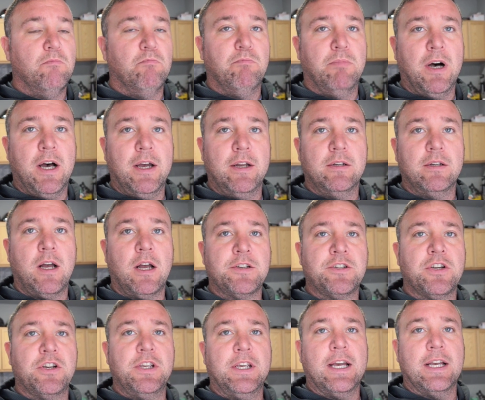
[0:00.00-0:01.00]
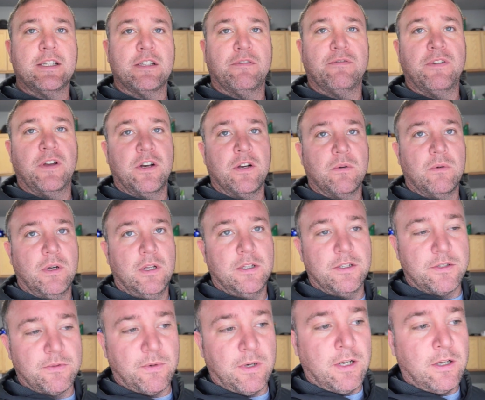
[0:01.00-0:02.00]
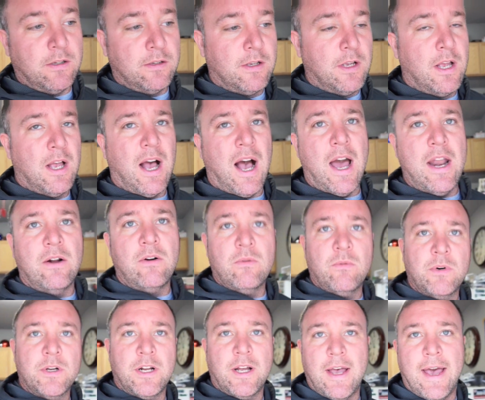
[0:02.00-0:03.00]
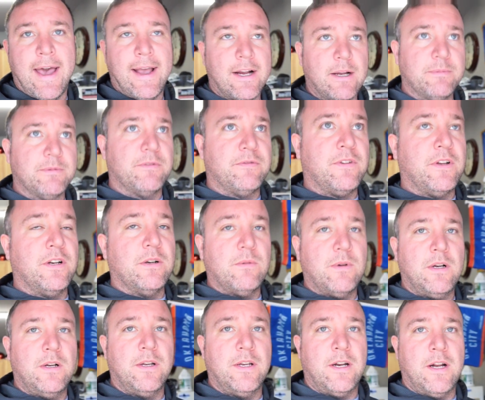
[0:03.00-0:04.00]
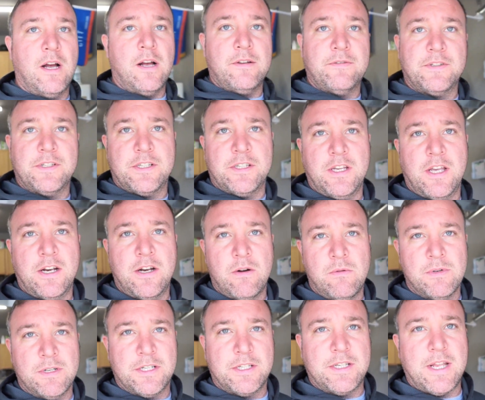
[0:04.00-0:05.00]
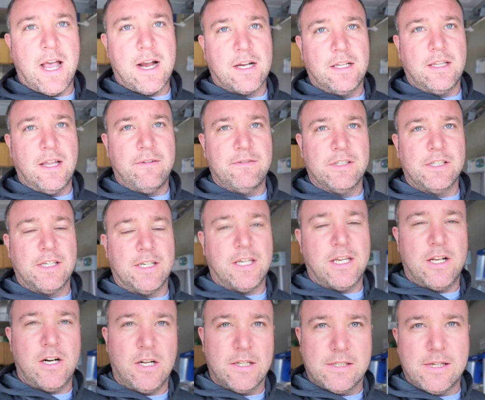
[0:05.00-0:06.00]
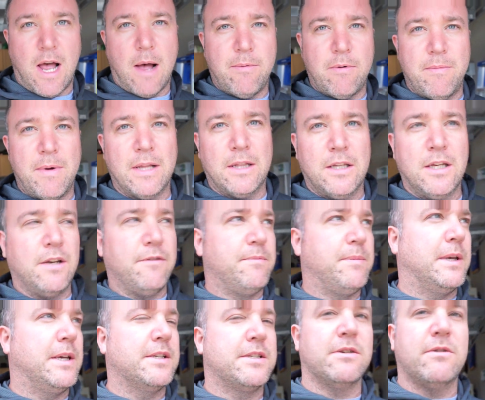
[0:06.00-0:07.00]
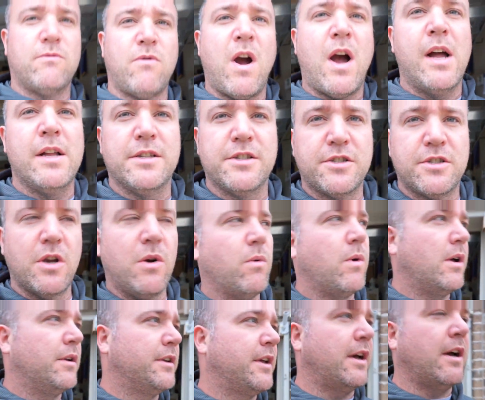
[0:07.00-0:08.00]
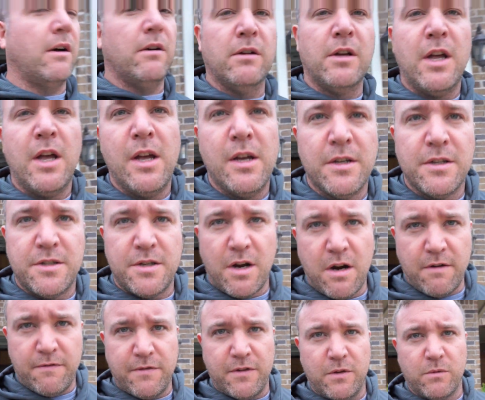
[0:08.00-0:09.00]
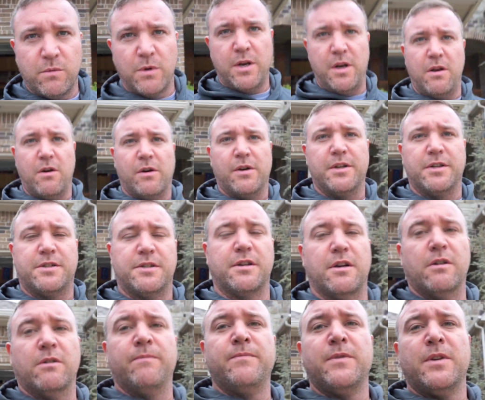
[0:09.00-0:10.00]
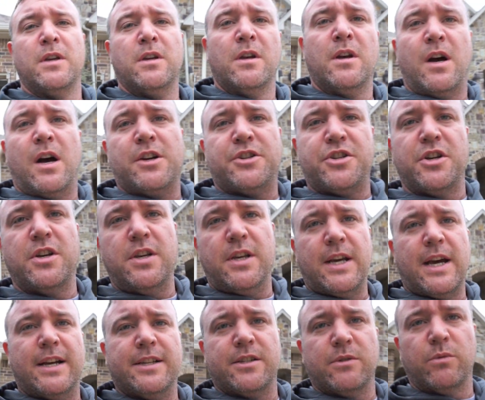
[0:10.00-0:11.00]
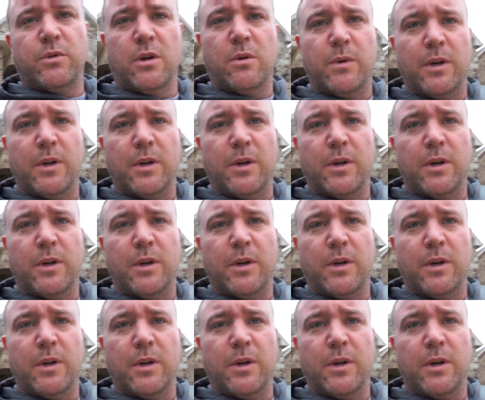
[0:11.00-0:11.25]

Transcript: But I'll show you guys the fender well as well. I don't want to hack up the fender well, and obviously I don't want to stack a leveling kit on top of my lift because it rides so well now. Sorry for the wind noise. So I'll show you guys the wheel